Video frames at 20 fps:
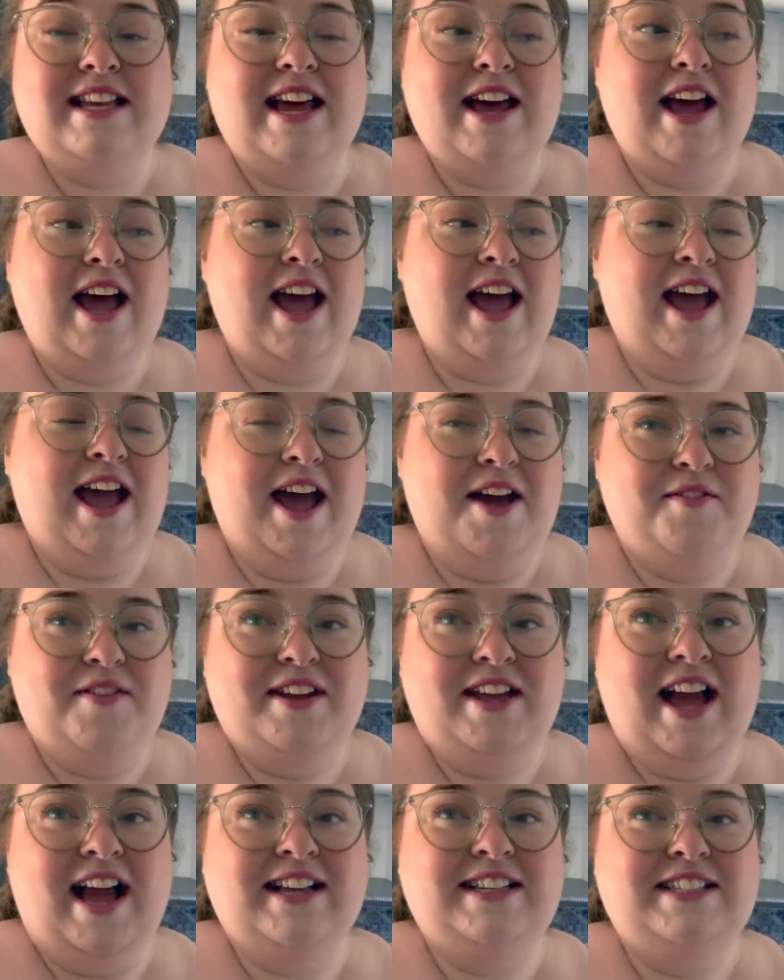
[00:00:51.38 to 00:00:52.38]
have a
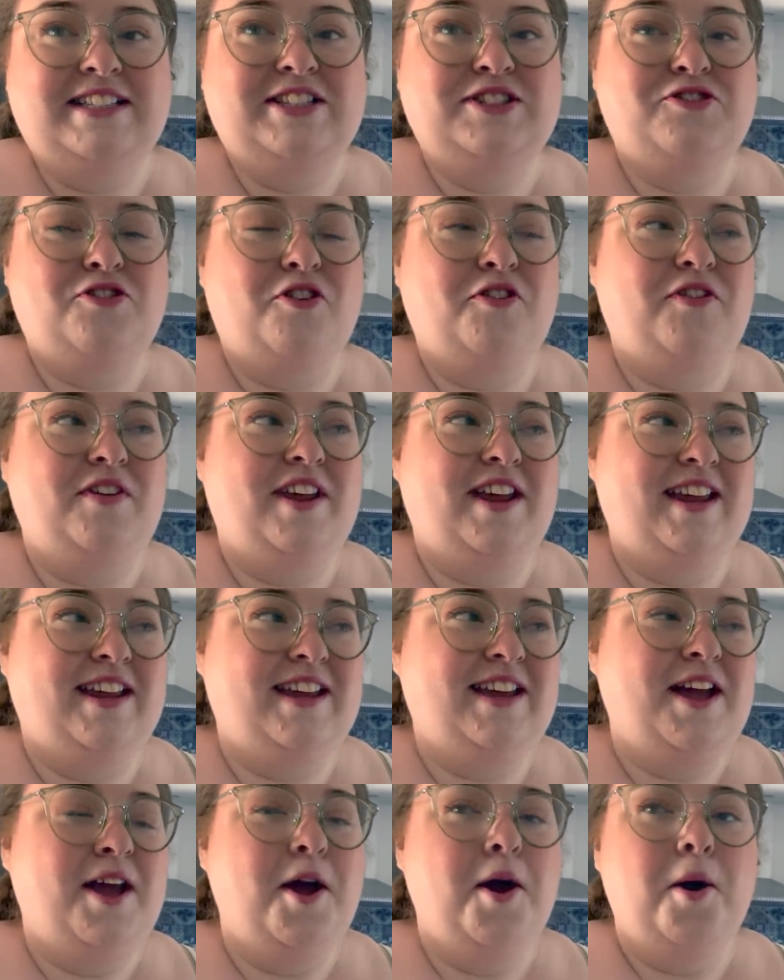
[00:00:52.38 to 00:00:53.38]

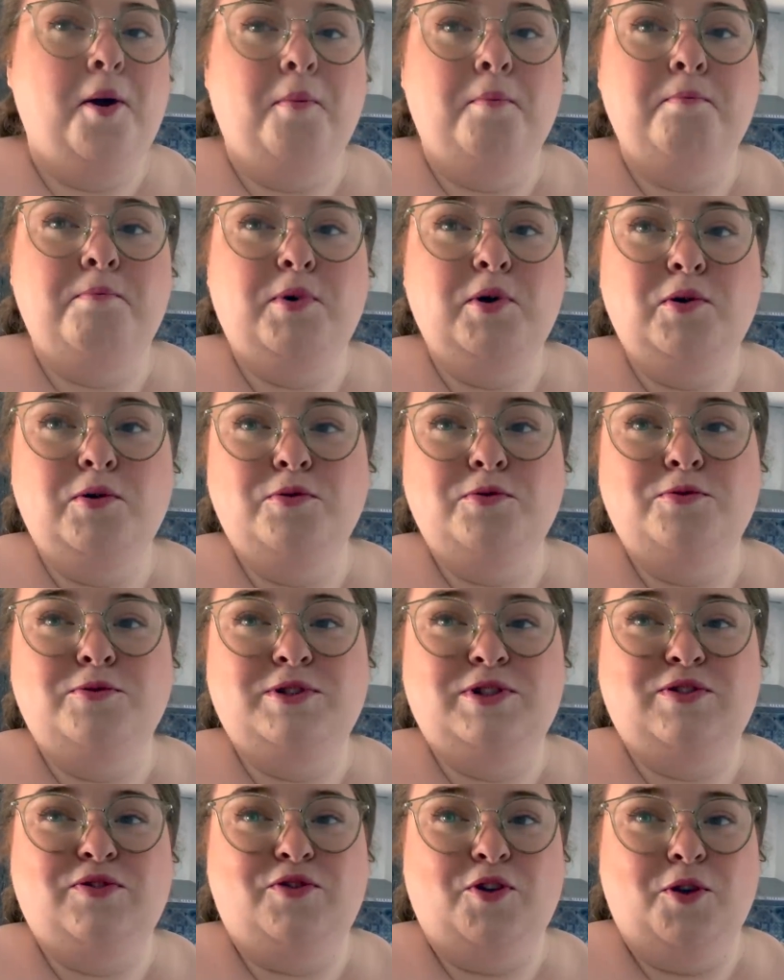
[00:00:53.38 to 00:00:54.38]
catastrophic
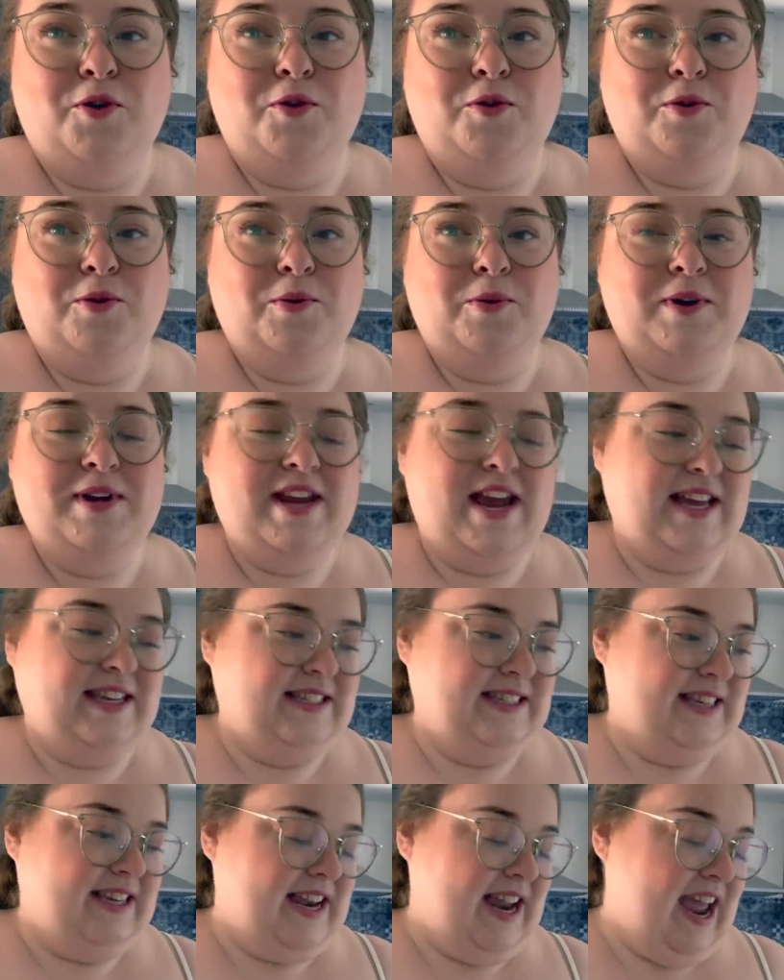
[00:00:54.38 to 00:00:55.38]
balls fall
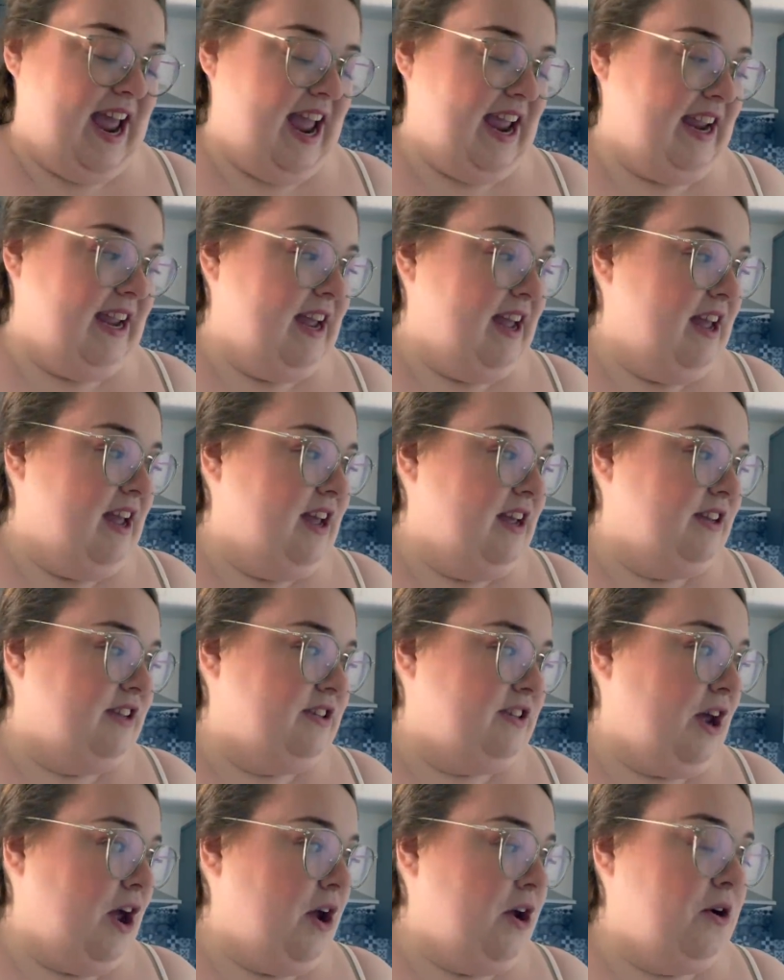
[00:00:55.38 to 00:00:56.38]
yesterday,
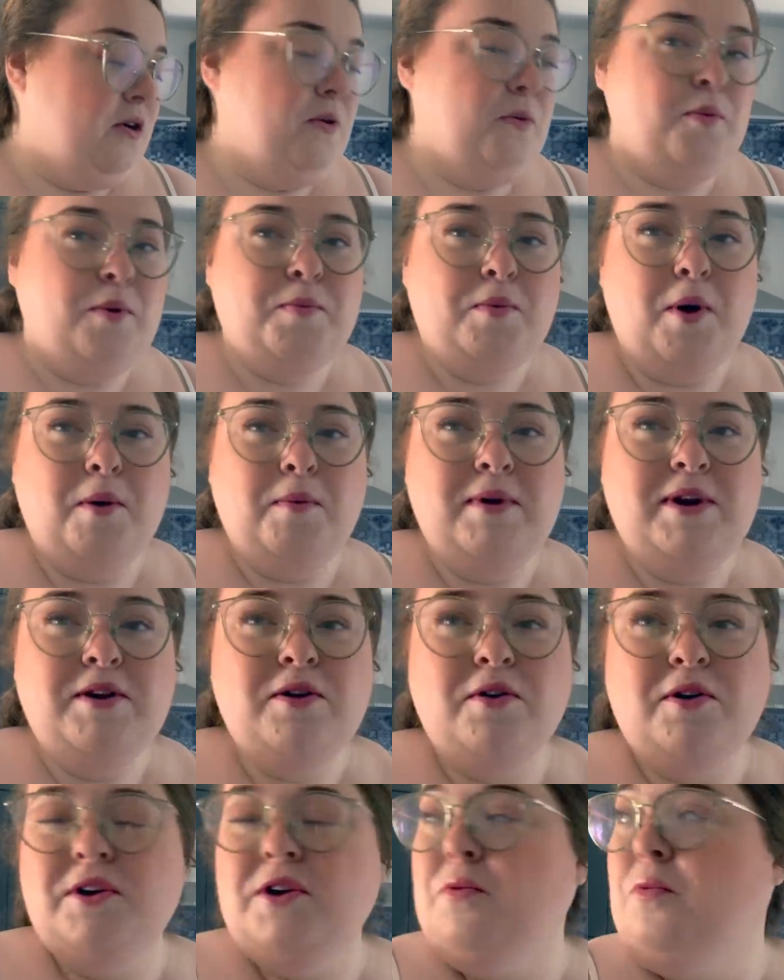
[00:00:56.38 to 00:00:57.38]
so we're probably
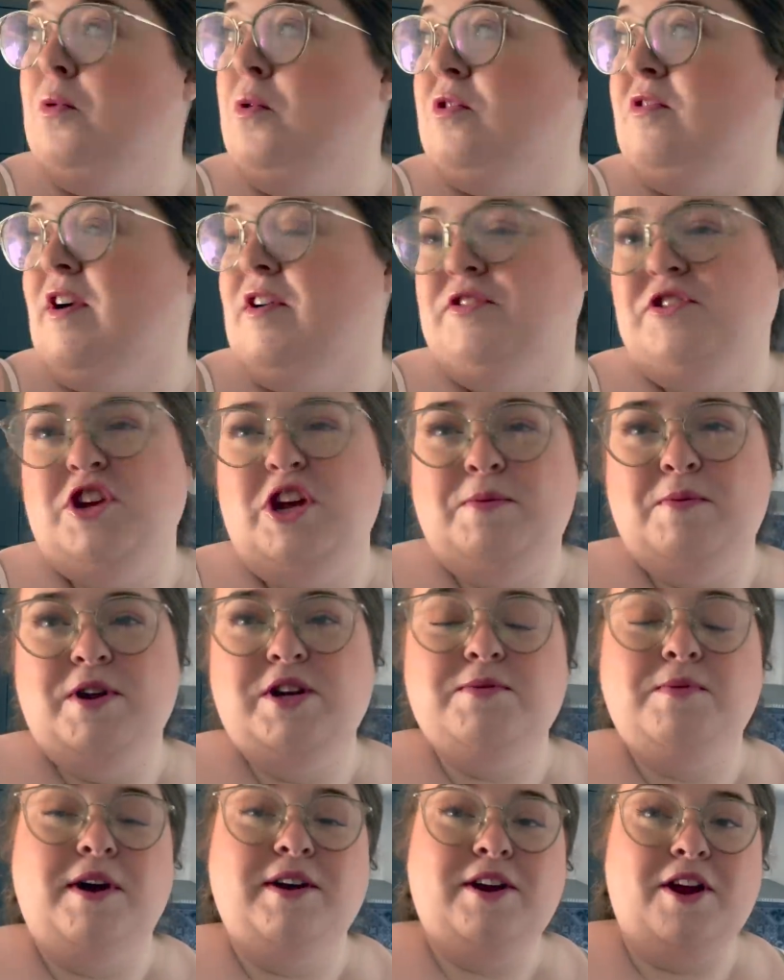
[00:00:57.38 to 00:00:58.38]
not going to walk around too
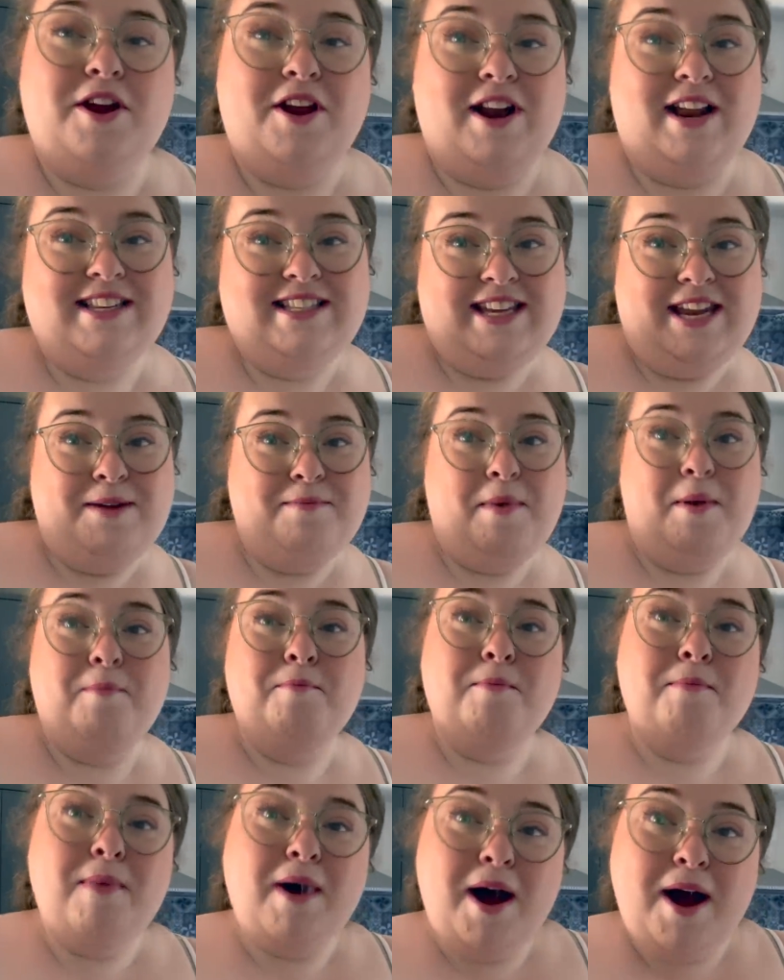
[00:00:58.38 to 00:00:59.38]
much, but I know you like seeing my
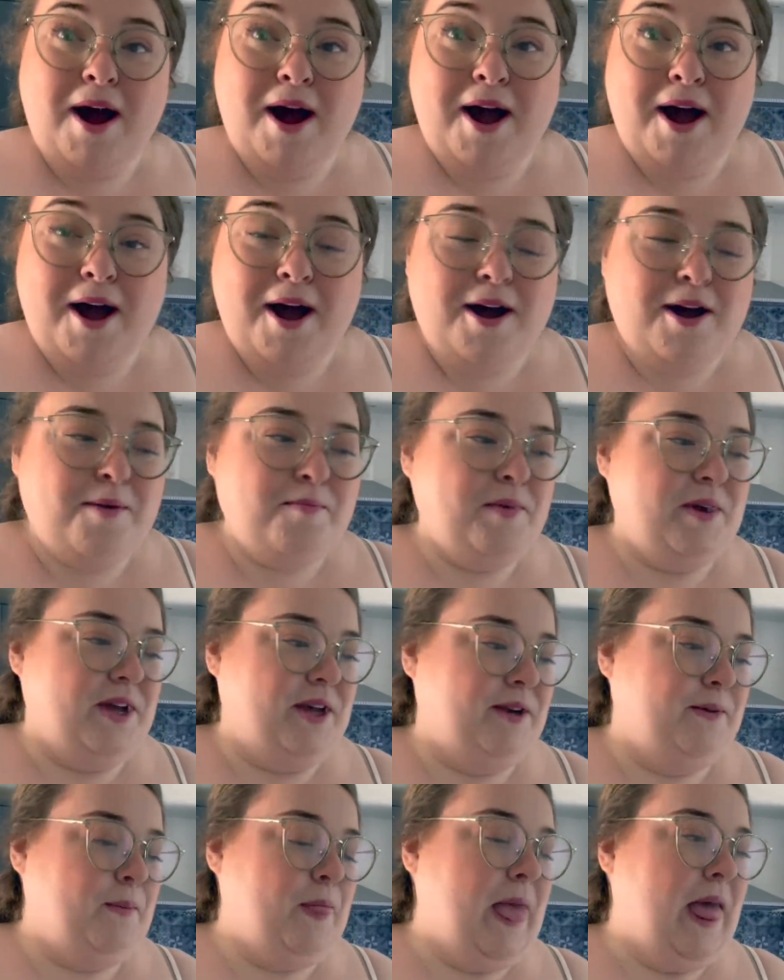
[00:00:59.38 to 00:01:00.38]
mum,
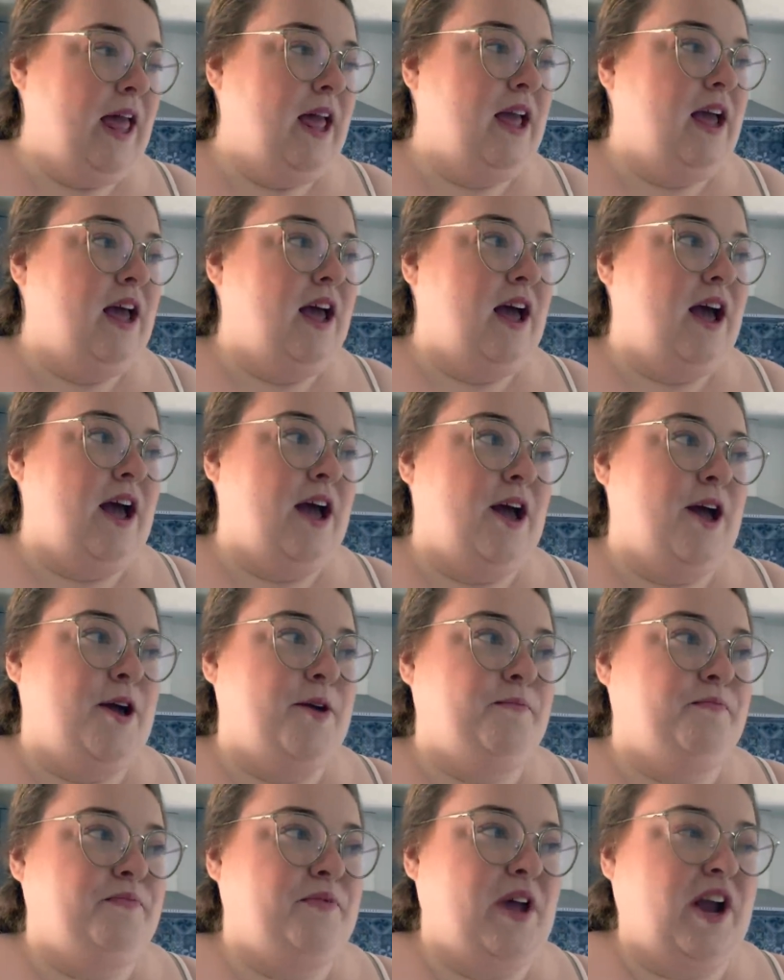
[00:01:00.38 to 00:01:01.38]
and
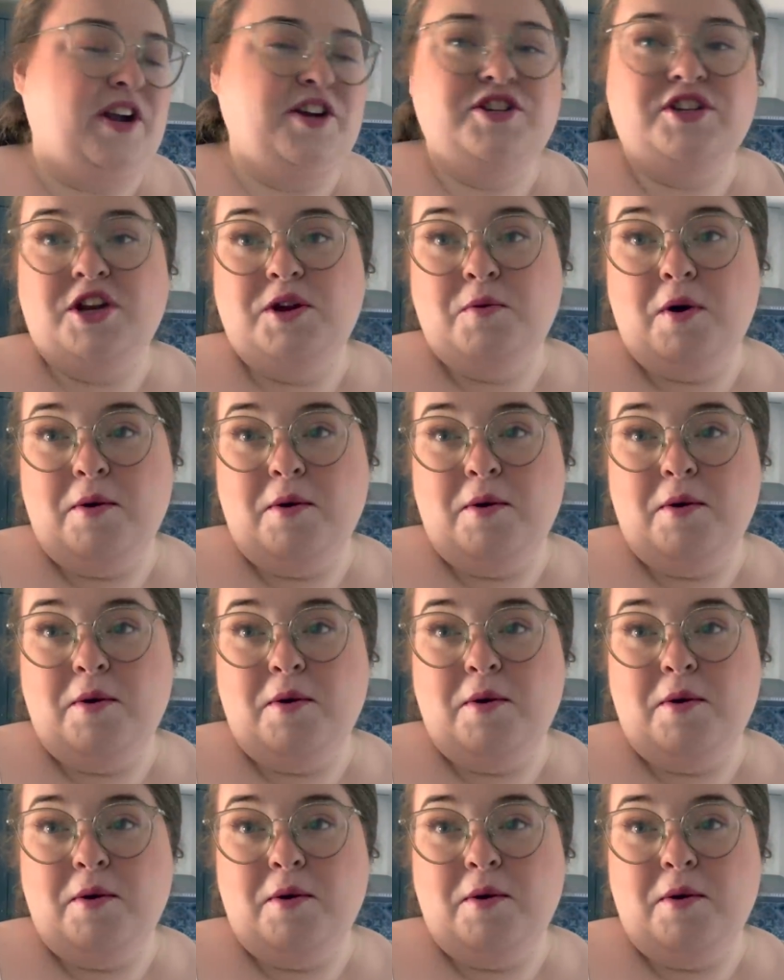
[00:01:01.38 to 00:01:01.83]
I can show you what I